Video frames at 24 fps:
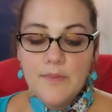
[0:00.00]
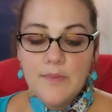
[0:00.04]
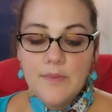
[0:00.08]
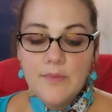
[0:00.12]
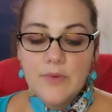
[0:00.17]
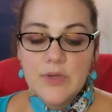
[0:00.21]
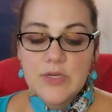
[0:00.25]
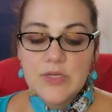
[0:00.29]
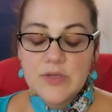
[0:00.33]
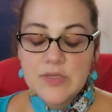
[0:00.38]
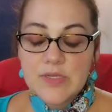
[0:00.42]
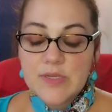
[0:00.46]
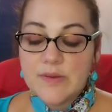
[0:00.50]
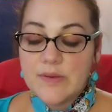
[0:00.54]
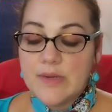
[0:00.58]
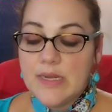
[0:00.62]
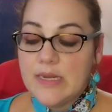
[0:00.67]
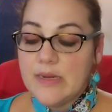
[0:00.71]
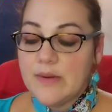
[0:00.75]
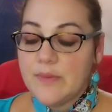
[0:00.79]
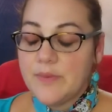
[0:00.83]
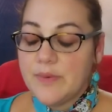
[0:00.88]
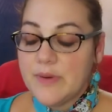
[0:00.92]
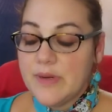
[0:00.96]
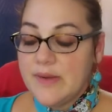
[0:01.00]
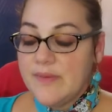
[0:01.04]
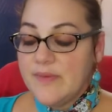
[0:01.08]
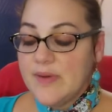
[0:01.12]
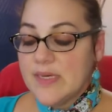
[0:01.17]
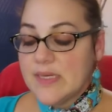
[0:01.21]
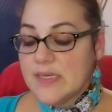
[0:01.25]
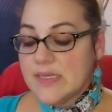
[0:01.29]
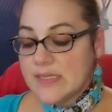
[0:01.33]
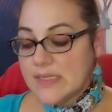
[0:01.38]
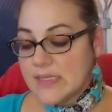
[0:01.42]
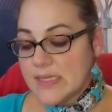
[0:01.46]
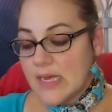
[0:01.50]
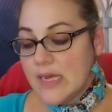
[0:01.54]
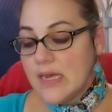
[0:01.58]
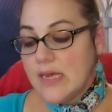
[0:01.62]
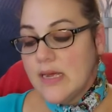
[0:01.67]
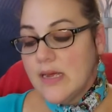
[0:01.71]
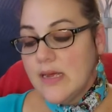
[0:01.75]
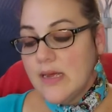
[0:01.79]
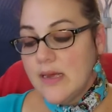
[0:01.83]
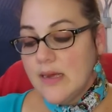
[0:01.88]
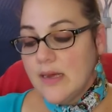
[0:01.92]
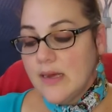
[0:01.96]
which was in a previous
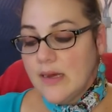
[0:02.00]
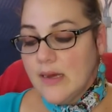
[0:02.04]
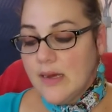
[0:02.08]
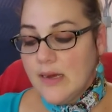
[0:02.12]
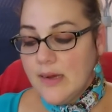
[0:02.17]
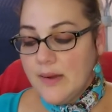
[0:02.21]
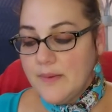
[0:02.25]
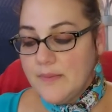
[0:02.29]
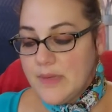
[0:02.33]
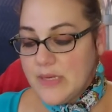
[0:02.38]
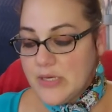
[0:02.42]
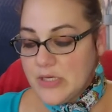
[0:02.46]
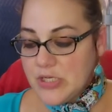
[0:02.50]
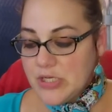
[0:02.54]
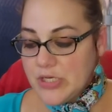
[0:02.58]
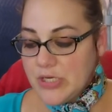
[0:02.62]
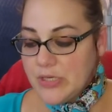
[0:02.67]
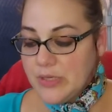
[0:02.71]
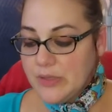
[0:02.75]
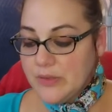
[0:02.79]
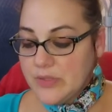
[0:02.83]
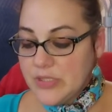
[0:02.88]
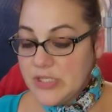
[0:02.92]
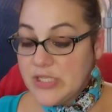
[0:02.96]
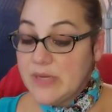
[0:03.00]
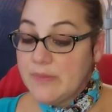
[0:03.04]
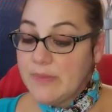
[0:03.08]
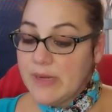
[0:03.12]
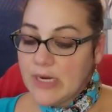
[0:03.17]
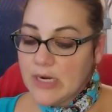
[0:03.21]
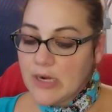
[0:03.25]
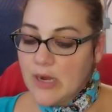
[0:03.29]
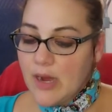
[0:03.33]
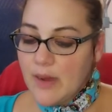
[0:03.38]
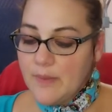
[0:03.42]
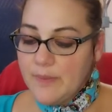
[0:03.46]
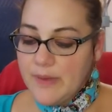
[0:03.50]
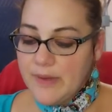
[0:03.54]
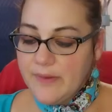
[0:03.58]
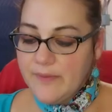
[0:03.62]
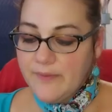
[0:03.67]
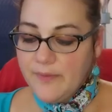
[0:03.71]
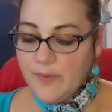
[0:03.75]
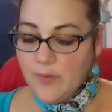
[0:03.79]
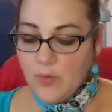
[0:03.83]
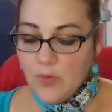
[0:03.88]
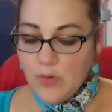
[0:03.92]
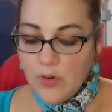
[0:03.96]
issue. She made a copy
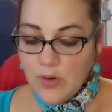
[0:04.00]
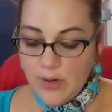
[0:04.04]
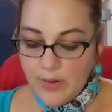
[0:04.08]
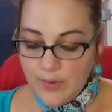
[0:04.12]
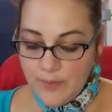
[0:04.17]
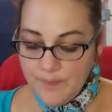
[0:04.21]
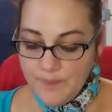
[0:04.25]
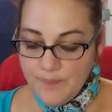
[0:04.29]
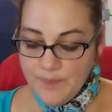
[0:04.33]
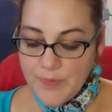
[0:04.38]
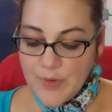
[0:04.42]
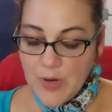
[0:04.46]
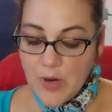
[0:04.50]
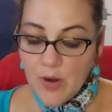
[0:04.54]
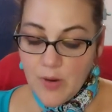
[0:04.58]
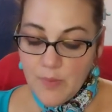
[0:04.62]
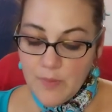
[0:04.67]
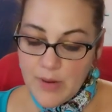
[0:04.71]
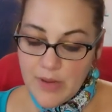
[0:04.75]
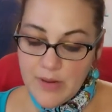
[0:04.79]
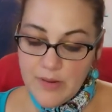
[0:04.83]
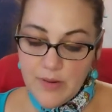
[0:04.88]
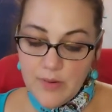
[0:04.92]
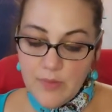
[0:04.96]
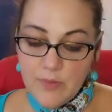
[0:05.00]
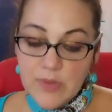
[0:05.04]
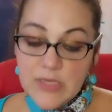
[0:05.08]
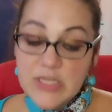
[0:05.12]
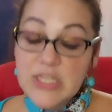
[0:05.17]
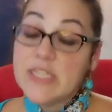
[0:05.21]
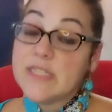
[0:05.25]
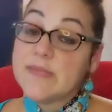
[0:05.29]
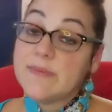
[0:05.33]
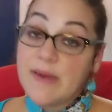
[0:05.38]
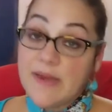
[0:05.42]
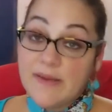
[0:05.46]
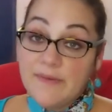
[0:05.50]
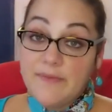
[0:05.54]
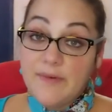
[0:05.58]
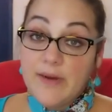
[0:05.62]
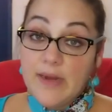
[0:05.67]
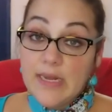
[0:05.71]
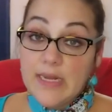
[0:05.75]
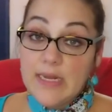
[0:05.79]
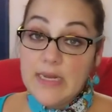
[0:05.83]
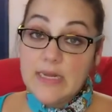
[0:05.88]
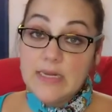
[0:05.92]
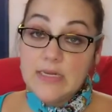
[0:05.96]
for her mother, which is my
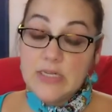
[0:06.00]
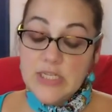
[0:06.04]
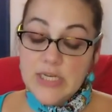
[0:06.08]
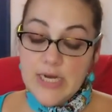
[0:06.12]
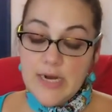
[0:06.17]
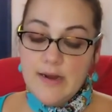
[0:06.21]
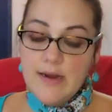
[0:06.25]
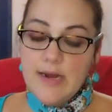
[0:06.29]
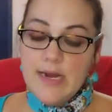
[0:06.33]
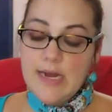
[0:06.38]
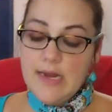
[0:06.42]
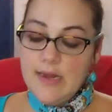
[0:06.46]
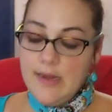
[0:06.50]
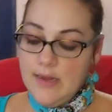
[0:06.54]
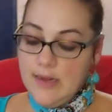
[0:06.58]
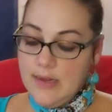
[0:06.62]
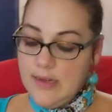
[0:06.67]
friend Sherry.